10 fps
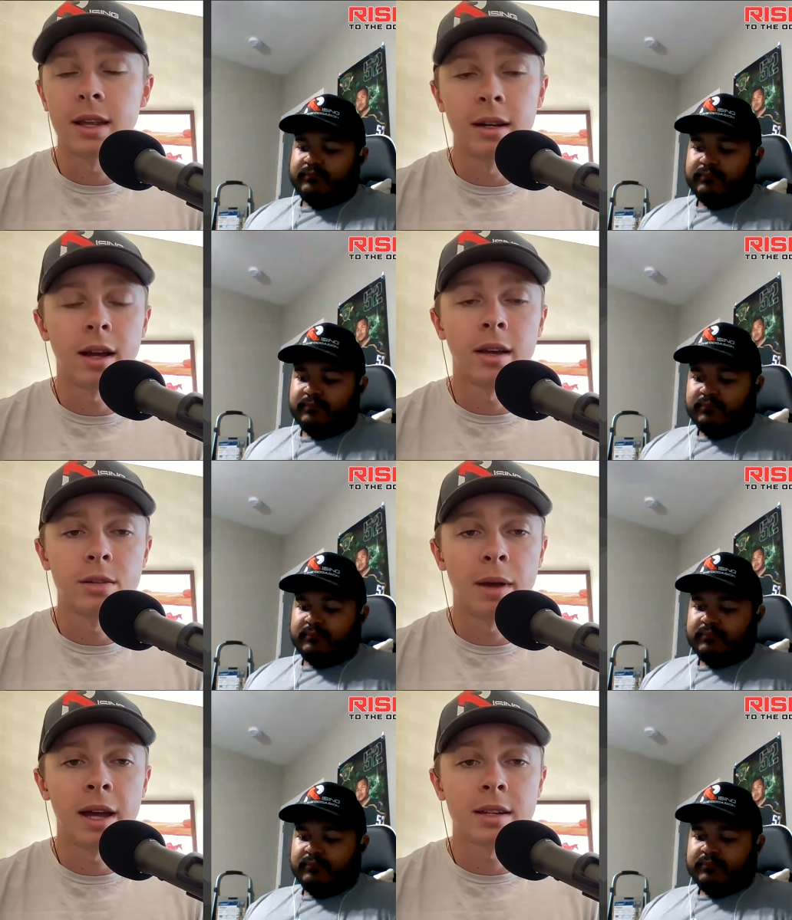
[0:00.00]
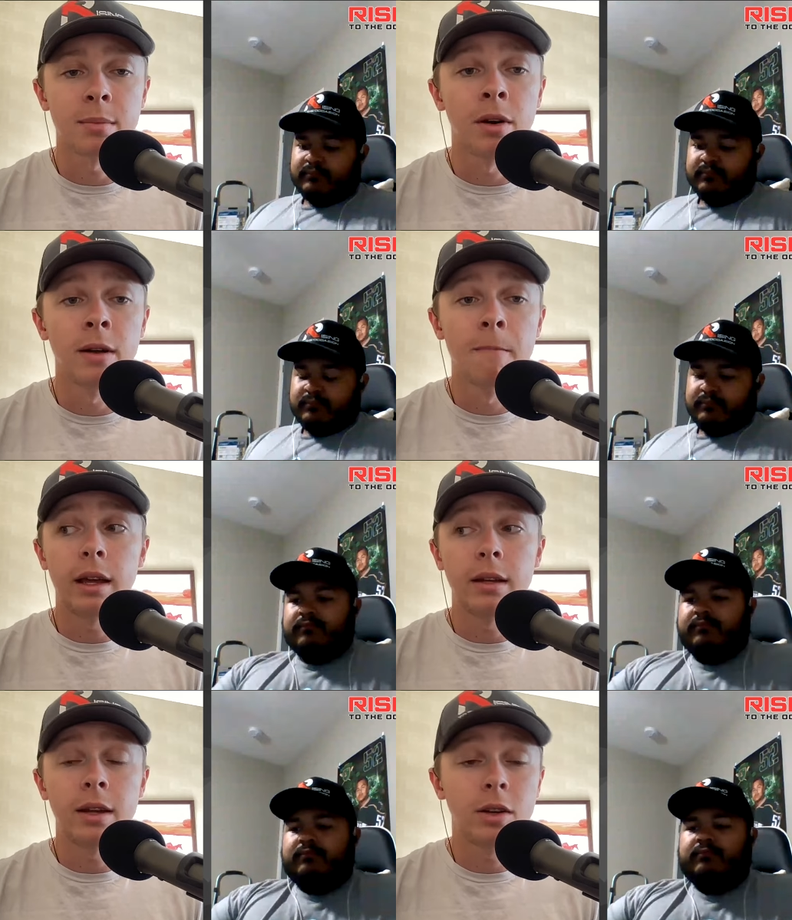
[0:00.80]
Speaker 1: in college basketball,
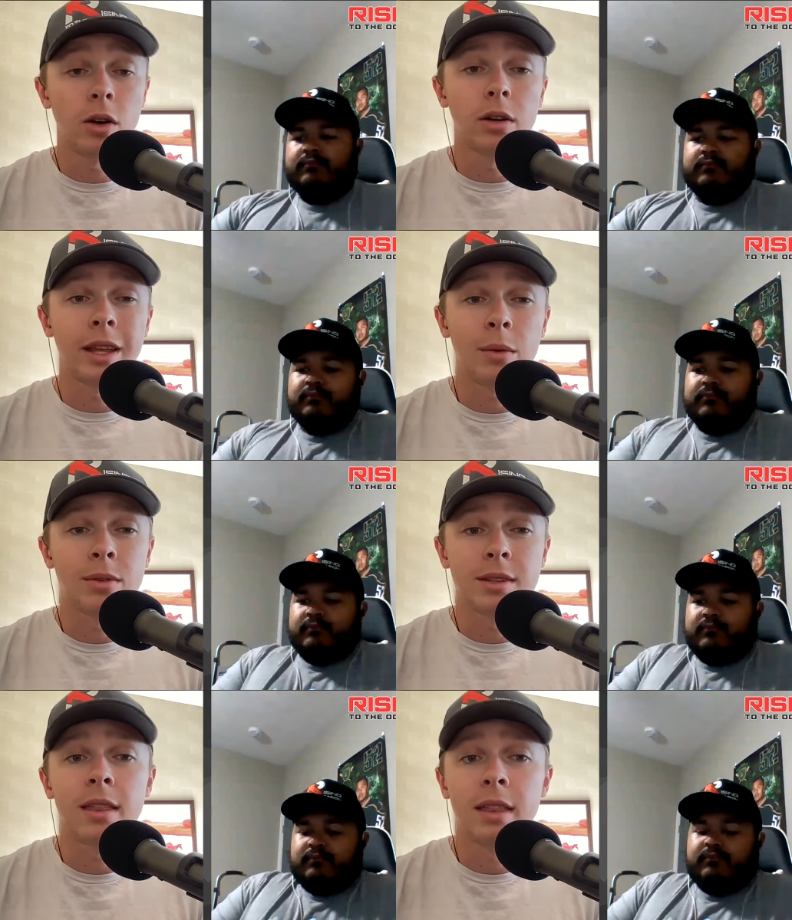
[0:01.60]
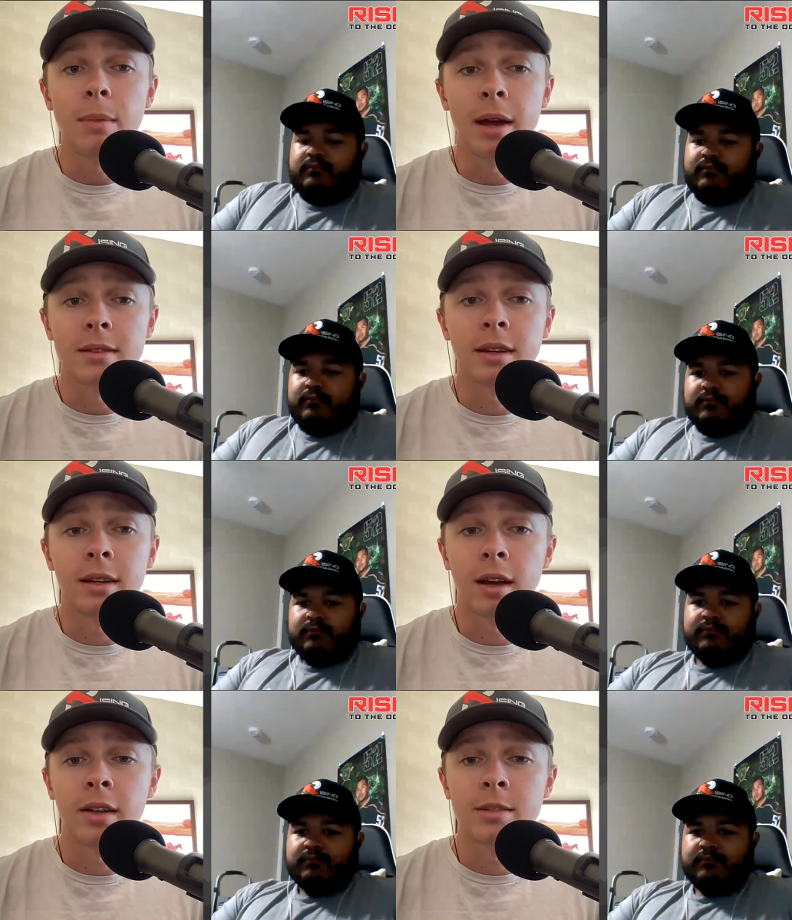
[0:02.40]
and and currently I would say the best
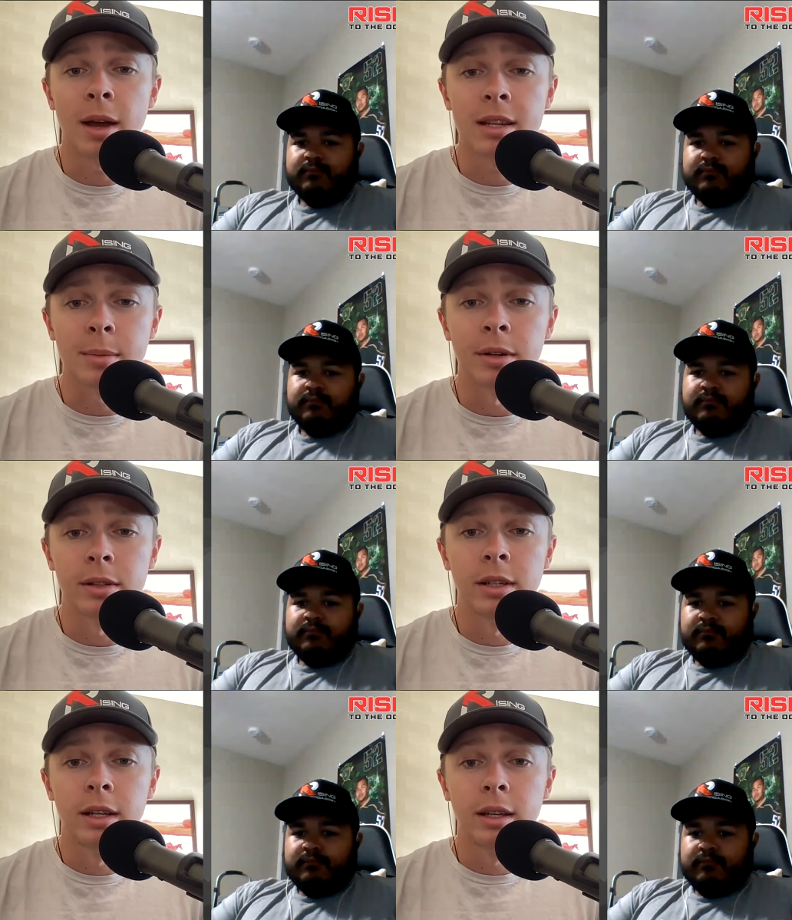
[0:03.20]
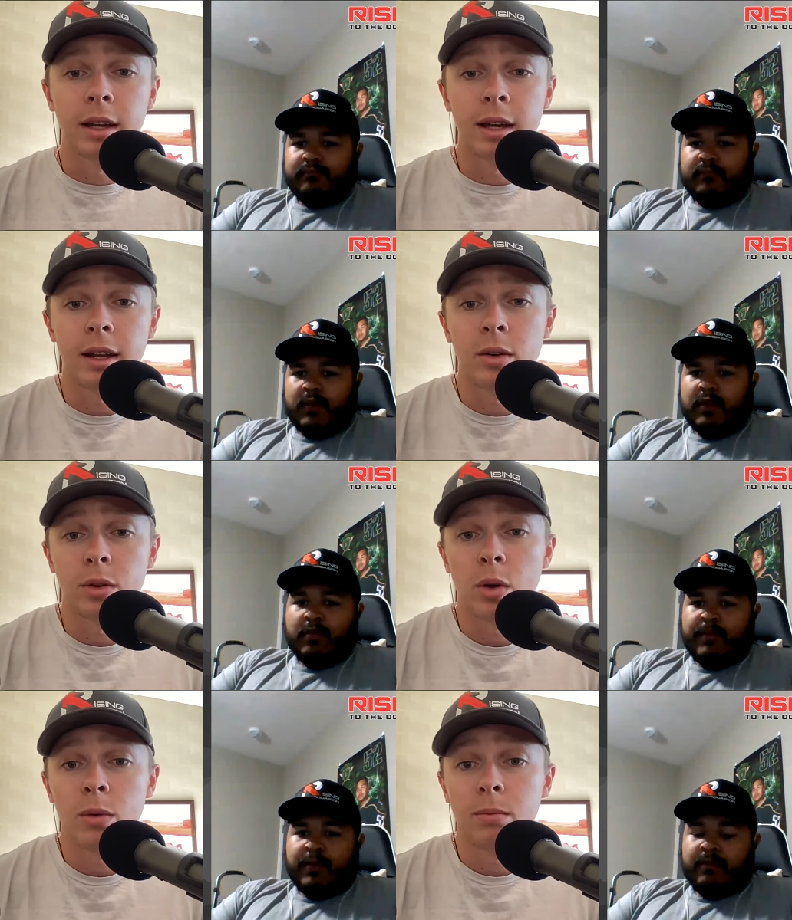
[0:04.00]
in college basketball. I, I don't
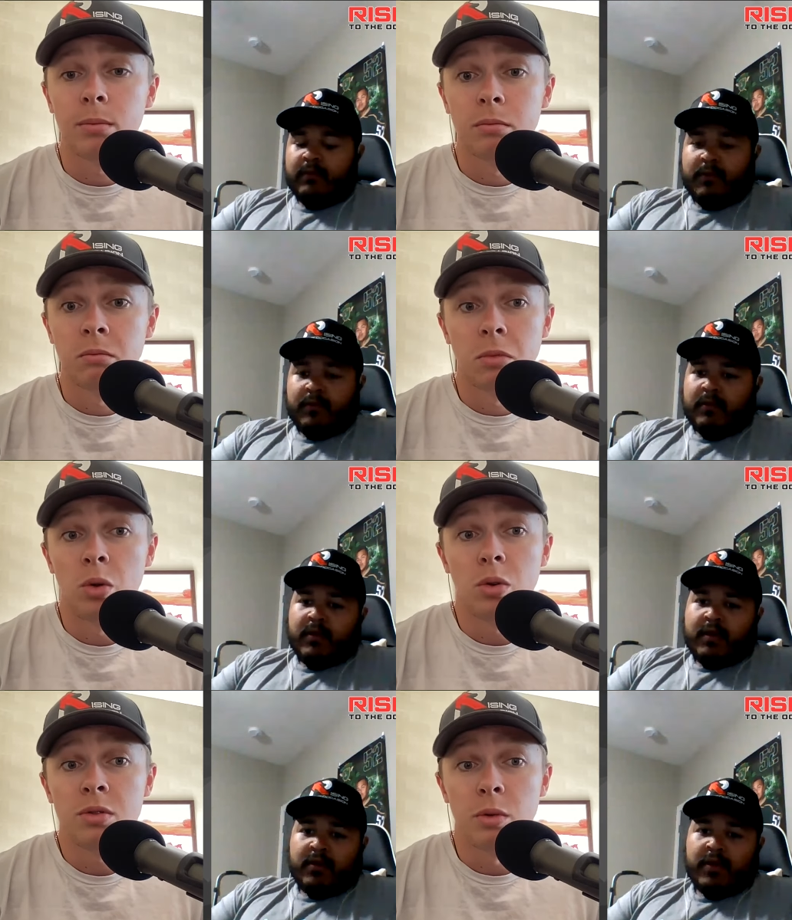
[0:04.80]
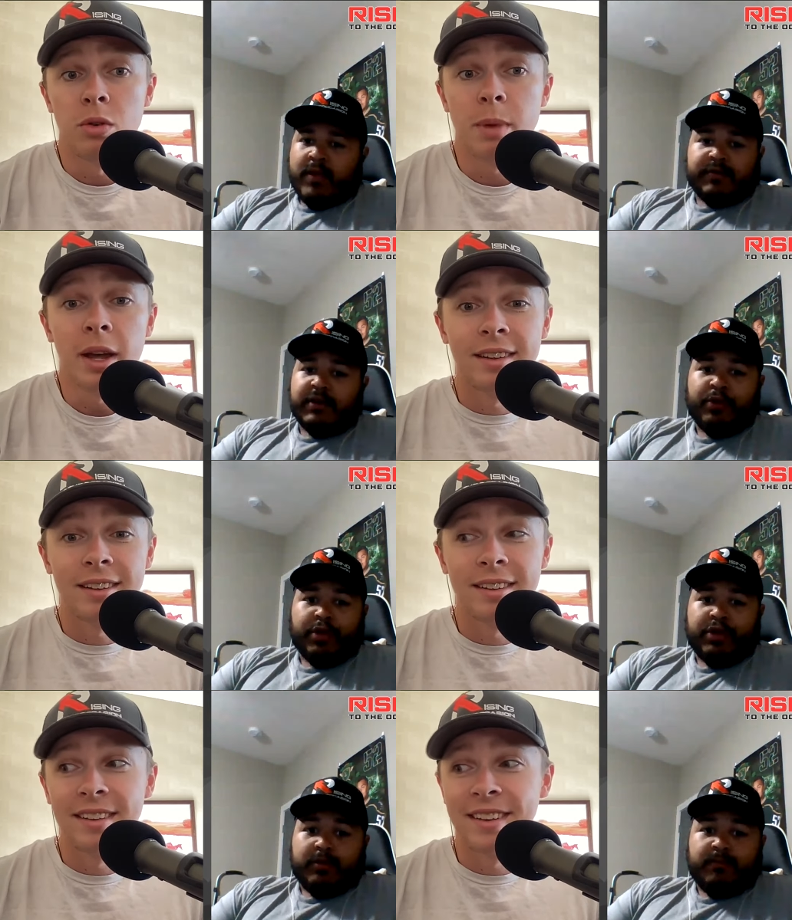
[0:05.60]
know who's, there's who's nobody
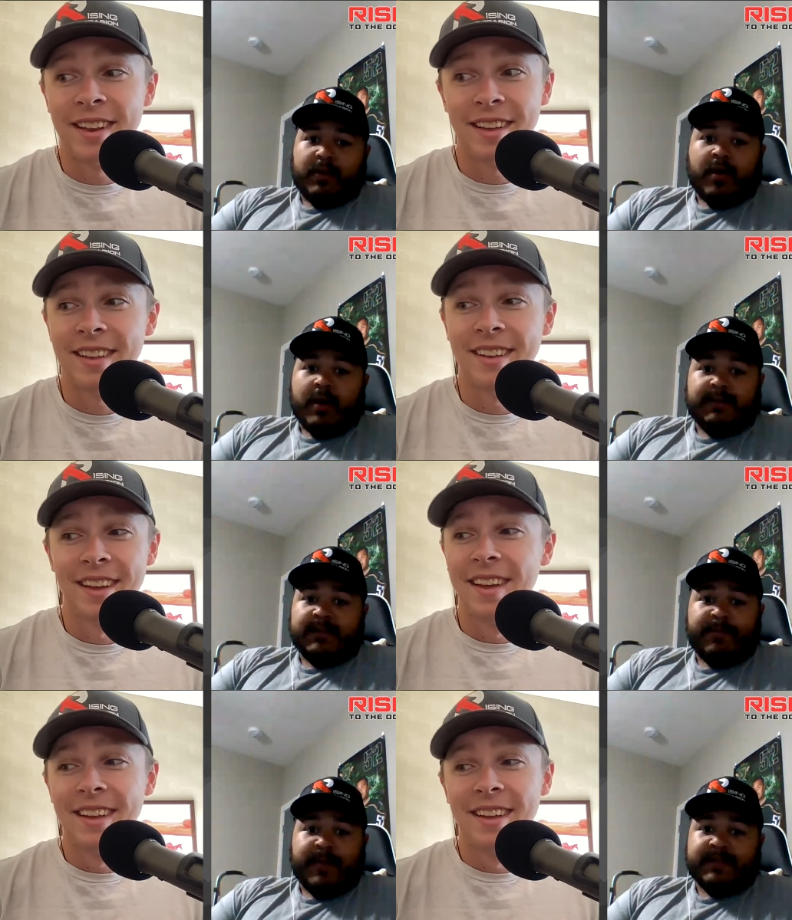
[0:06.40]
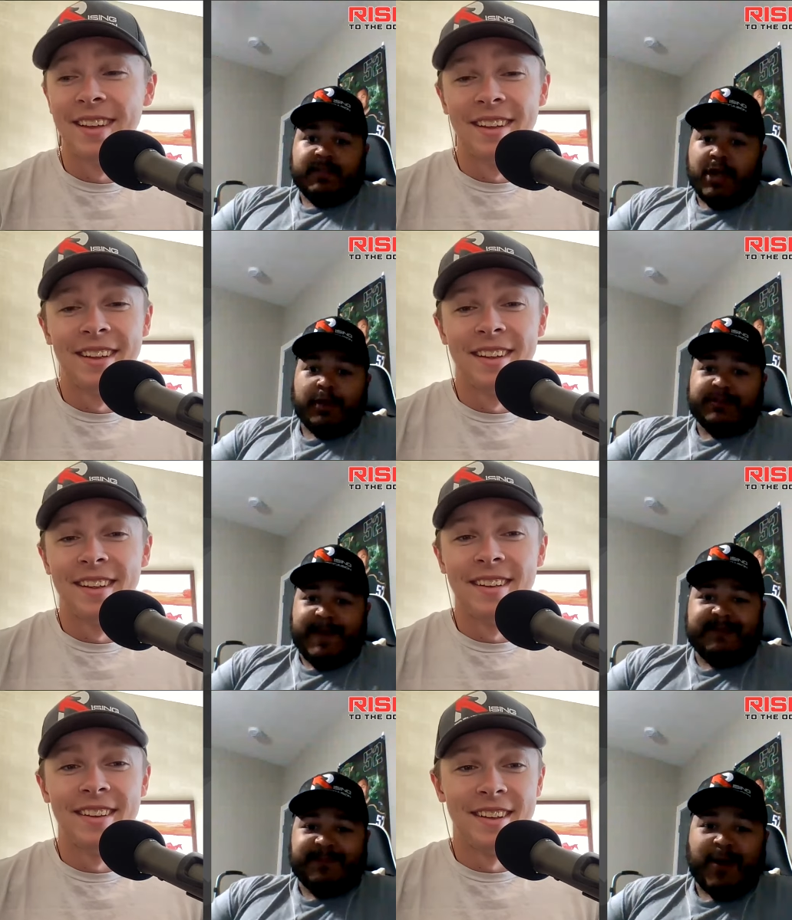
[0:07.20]
Speaker 2: could be honestly the best in college
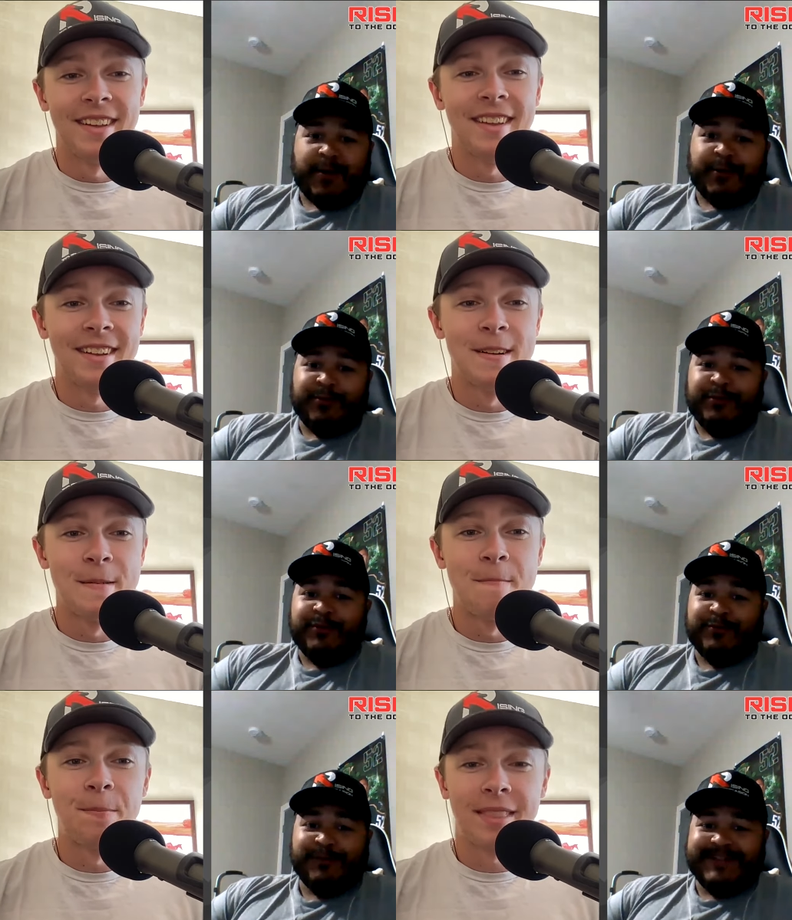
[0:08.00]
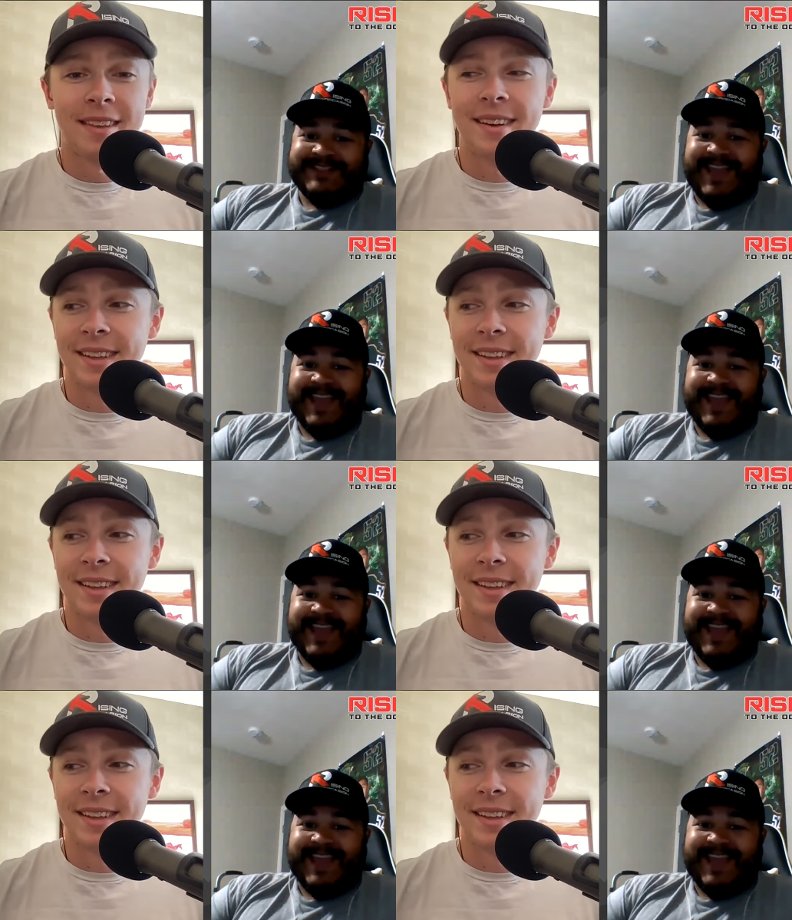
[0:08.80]
basketball. I don't know who you could really say.